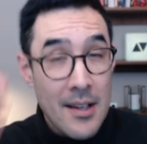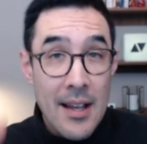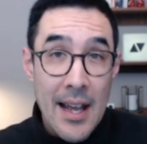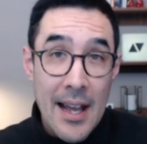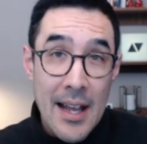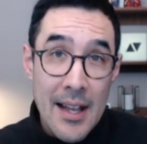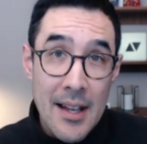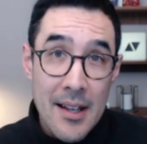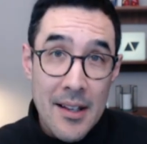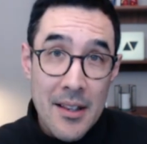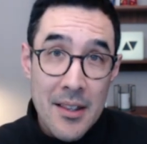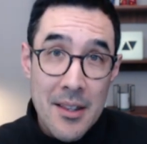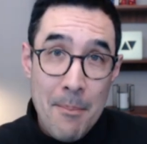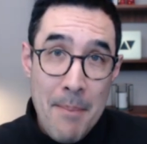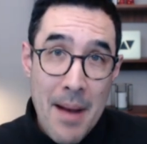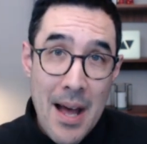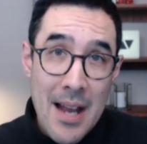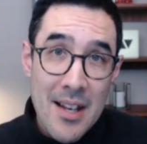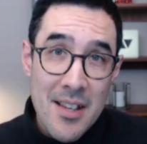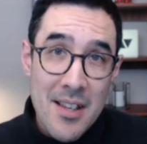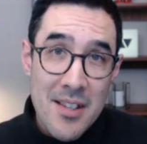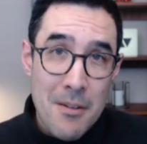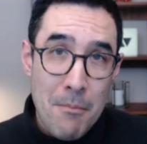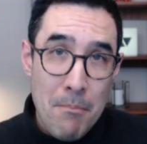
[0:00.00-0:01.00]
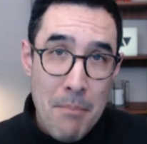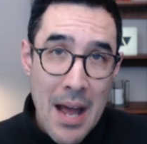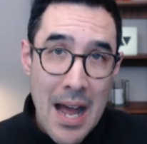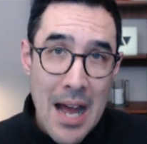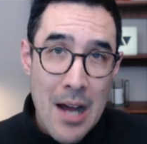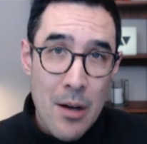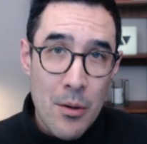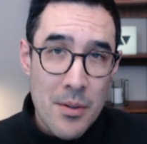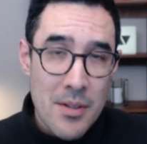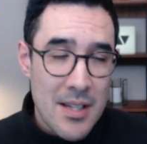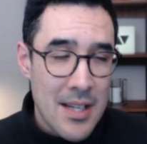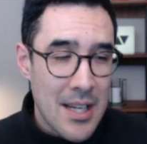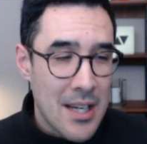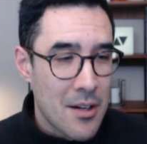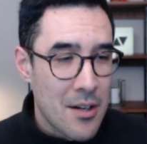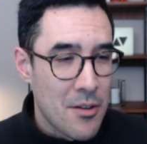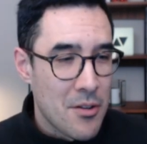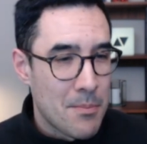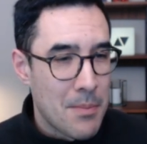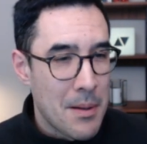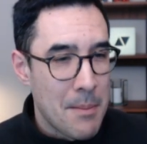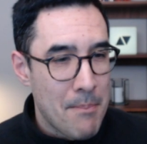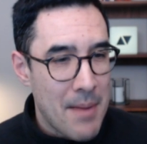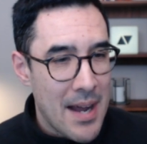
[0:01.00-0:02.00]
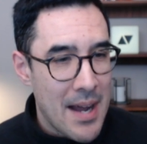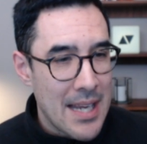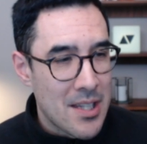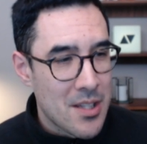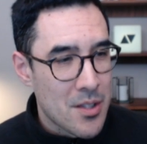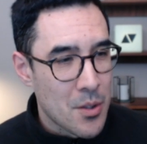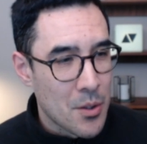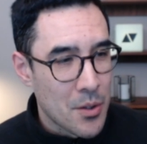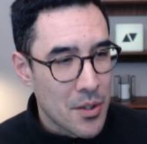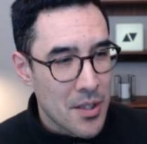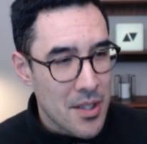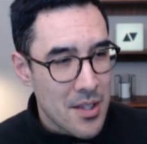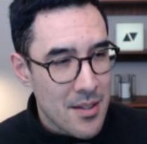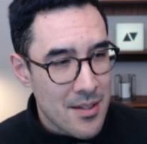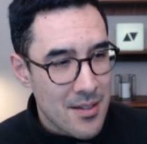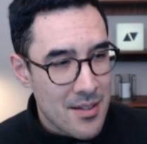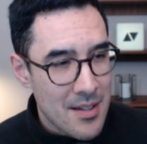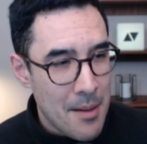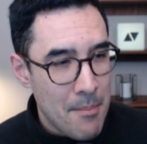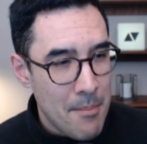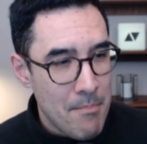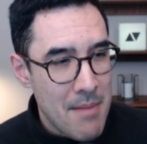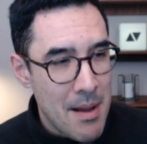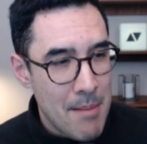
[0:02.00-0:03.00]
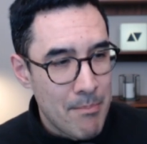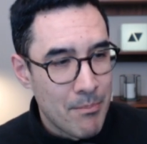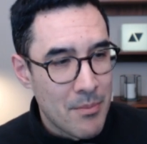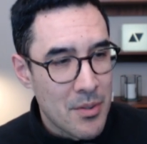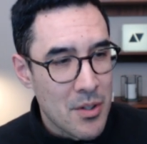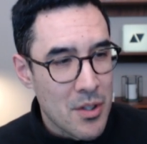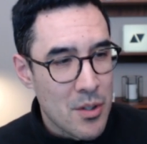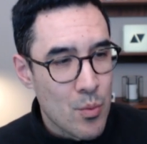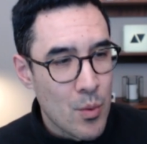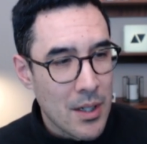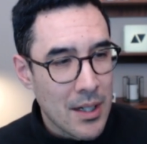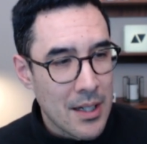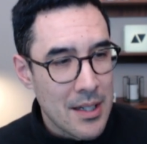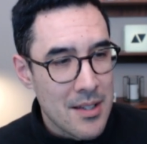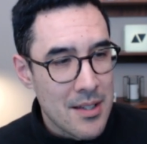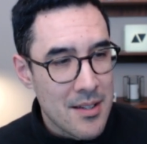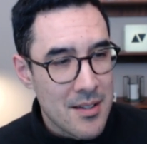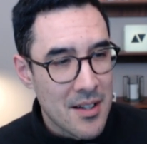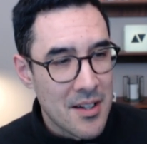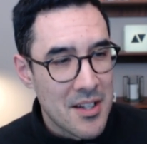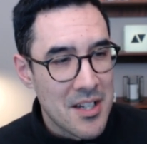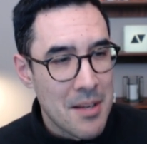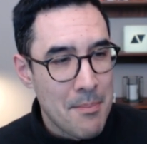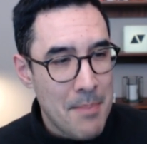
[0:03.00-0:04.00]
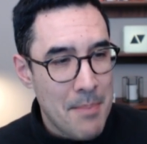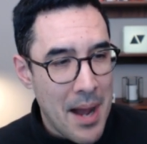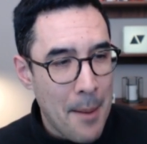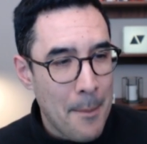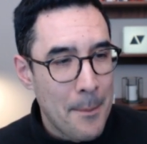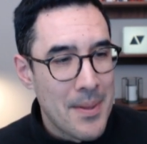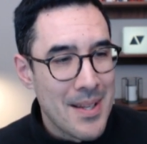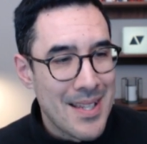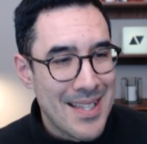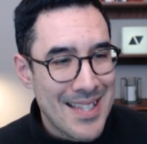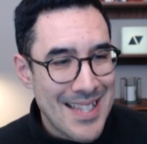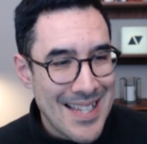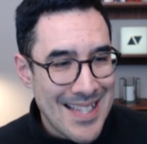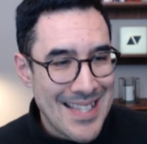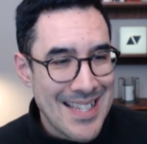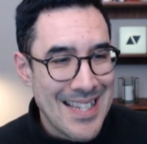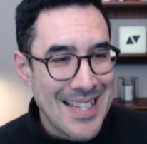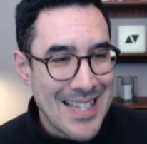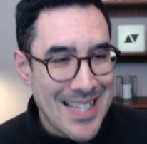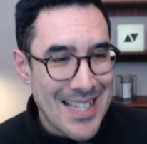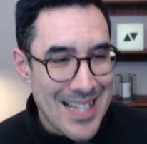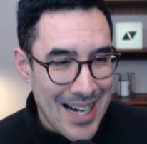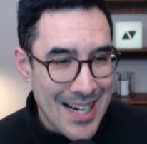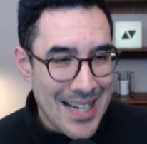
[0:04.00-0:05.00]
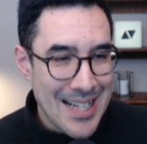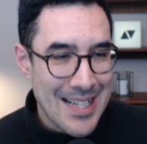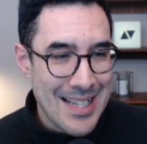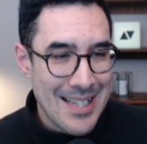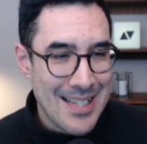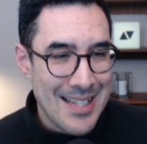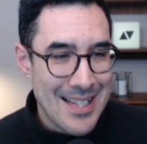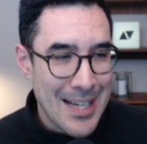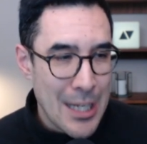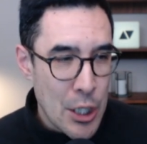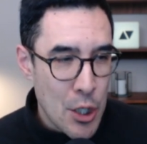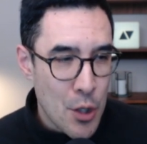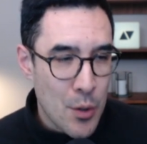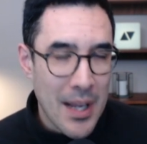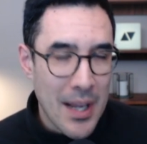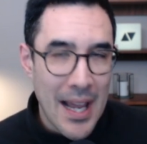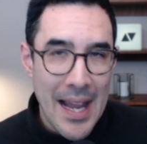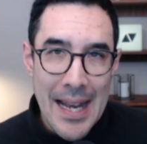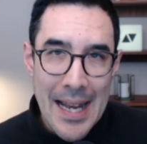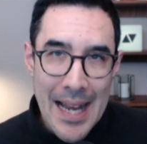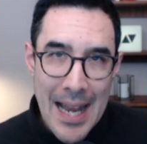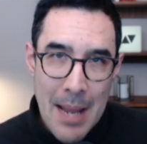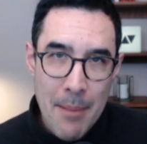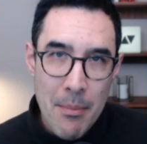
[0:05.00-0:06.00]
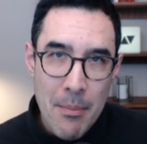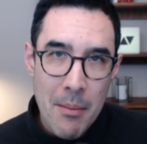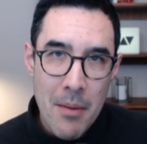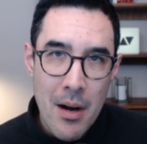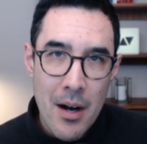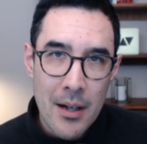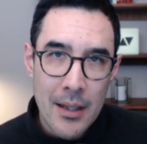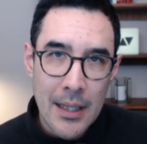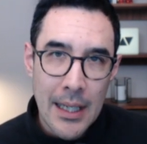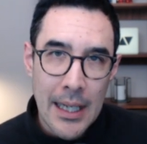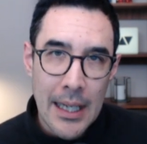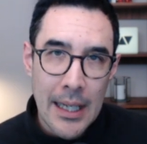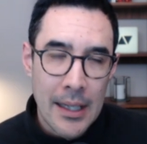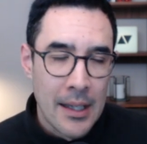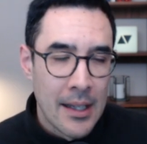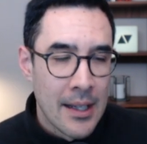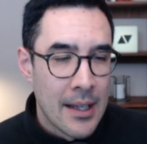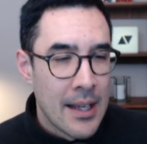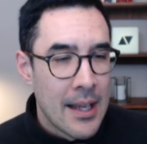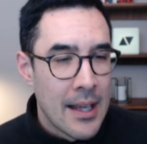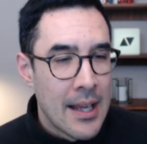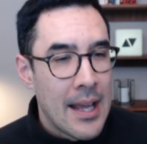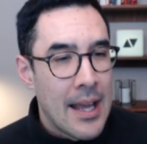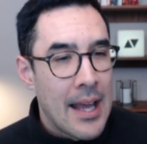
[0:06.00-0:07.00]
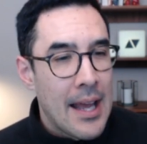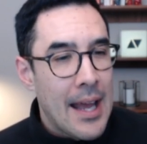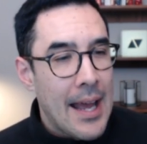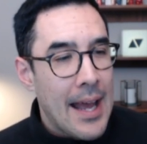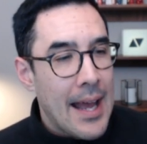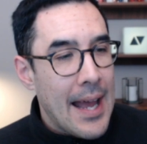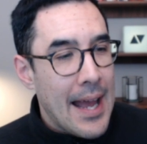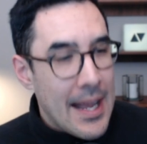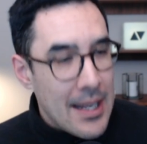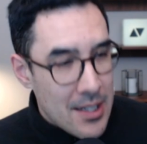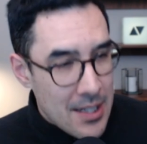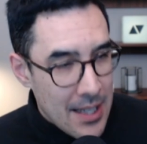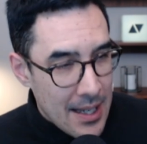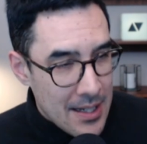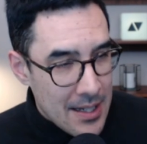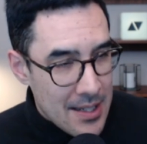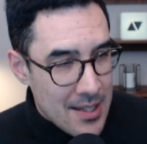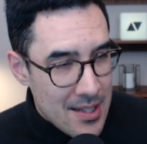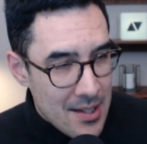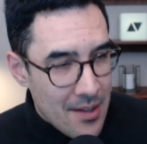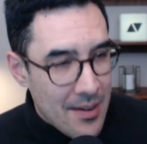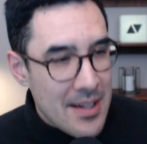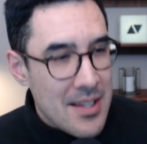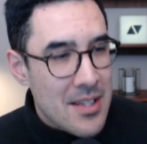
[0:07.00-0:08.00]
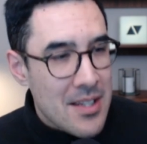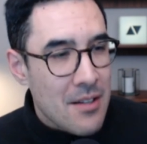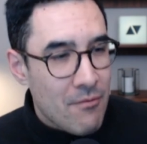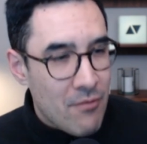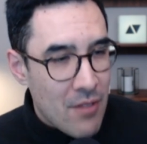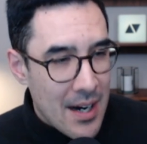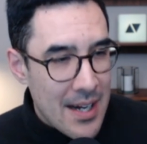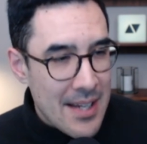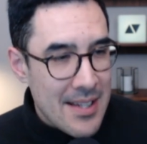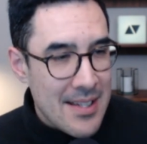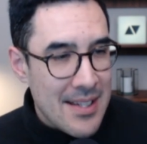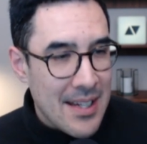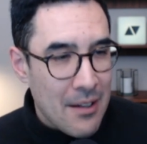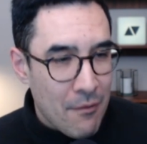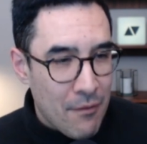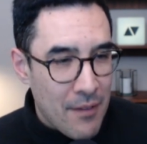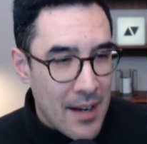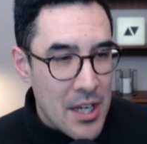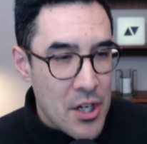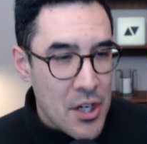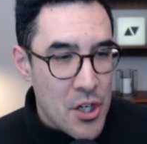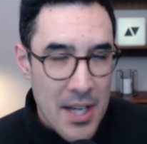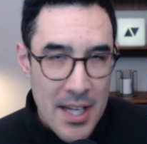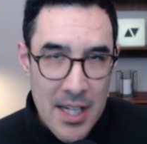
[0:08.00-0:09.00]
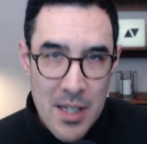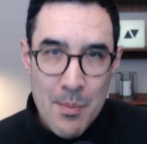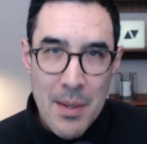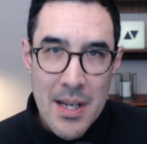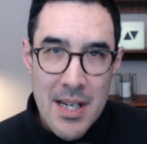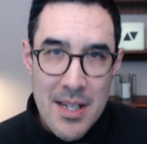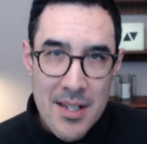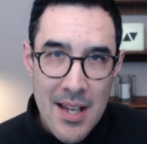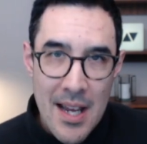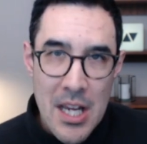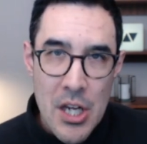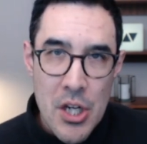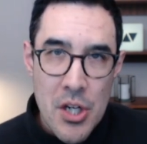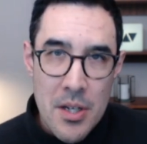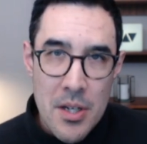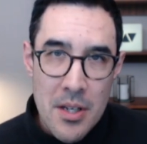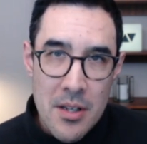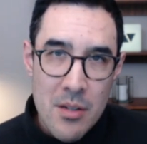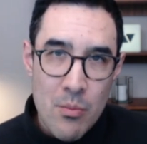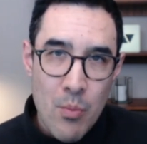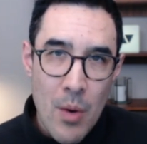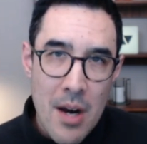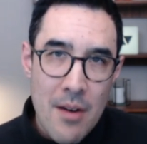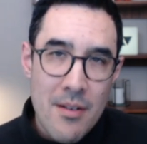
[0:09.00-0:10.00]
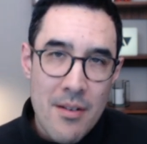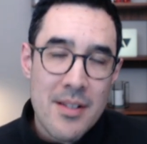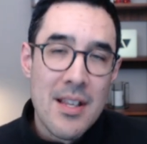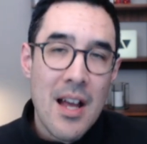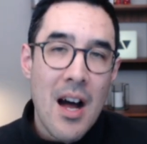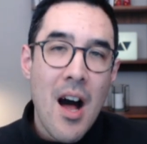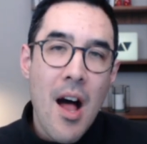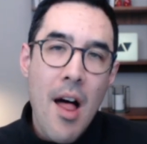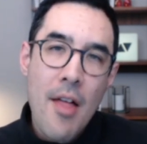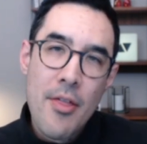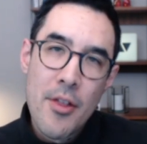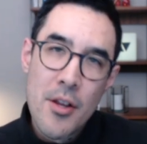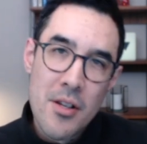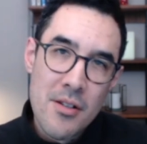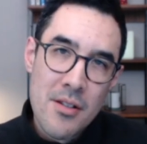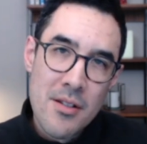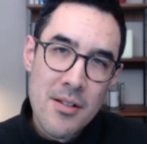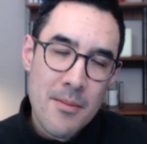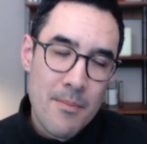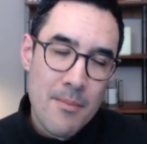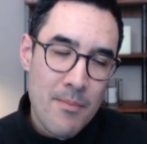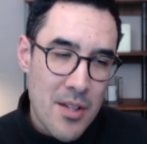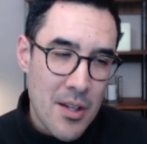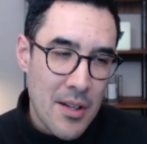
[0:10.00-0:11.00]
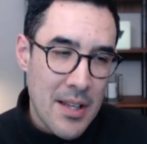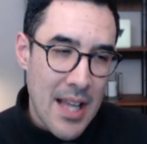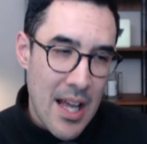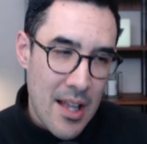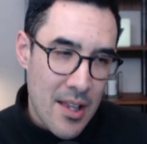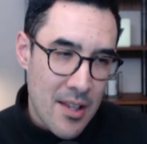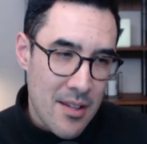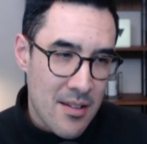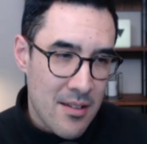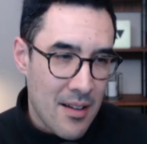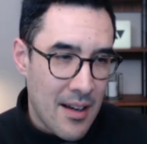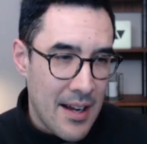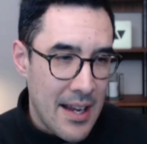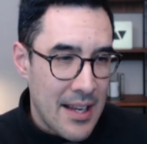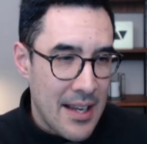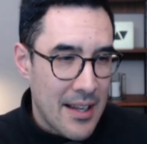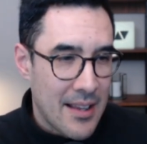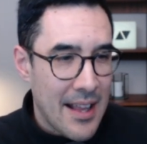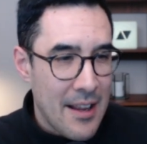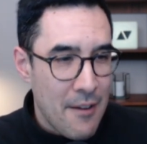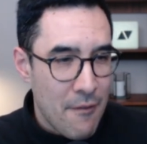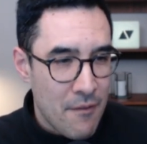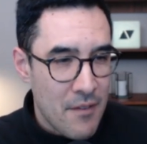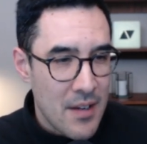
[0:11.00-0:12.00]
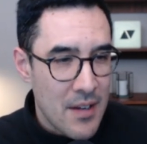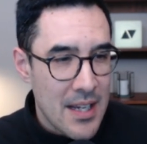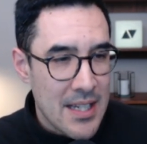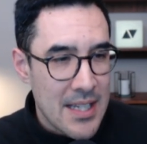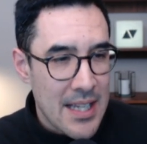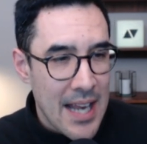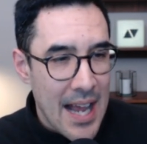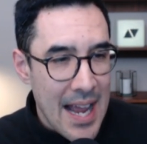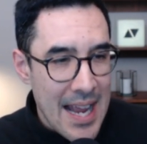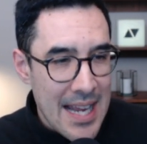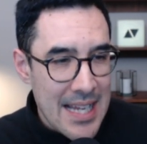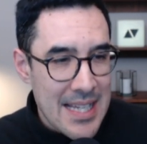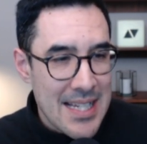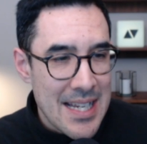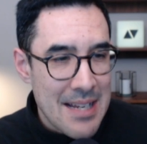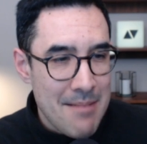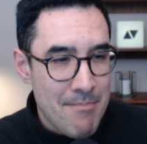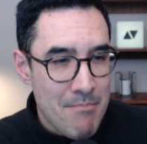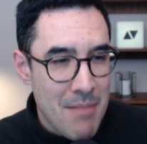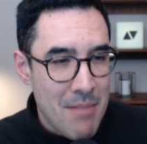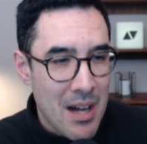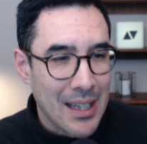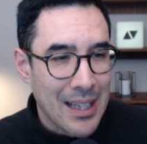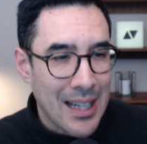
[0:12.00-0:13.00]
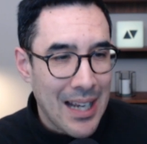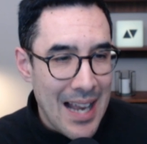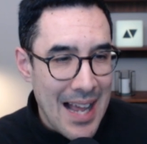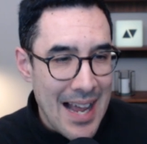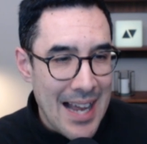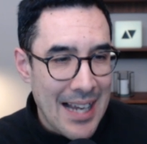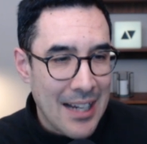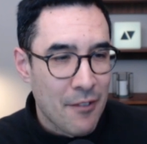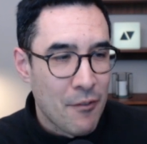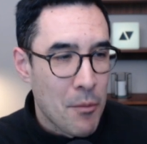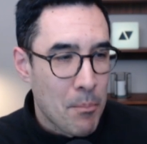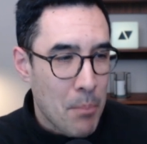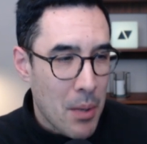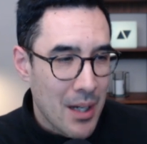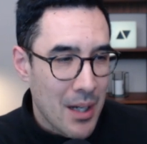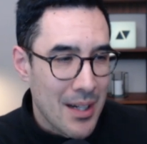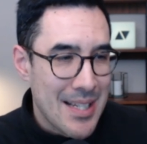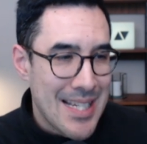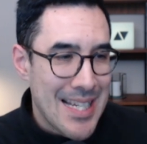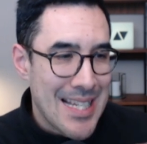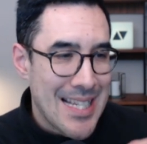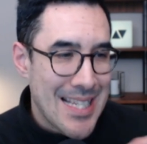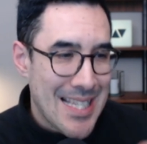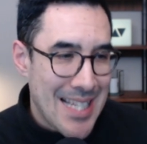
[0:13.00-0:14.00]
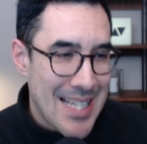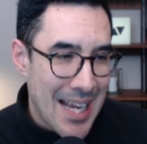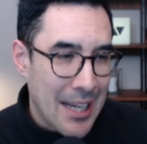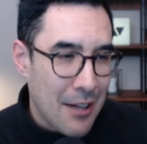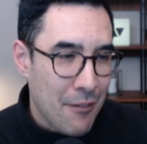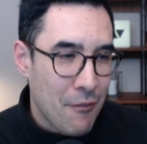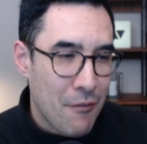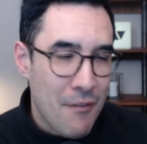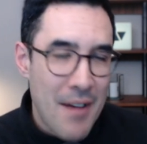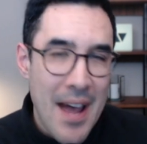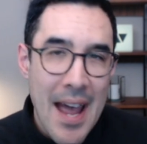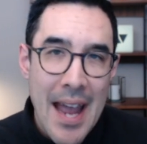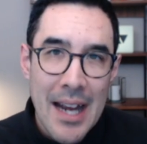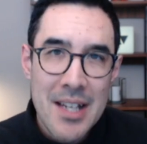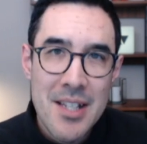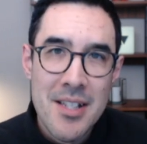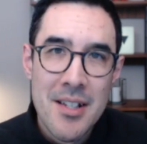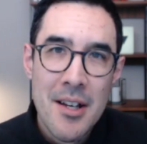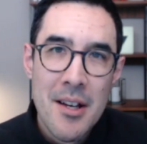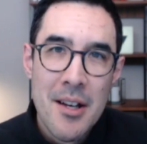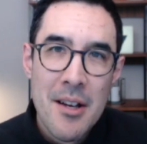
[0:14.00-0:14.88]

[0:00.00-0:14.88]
And the balance of powers here has been based on that some members were concerned about persistent tightness in the UK labour market and signs of rising inflation expectations, whereas others, so the other side, they feared an 18-month lag for policy to take effect,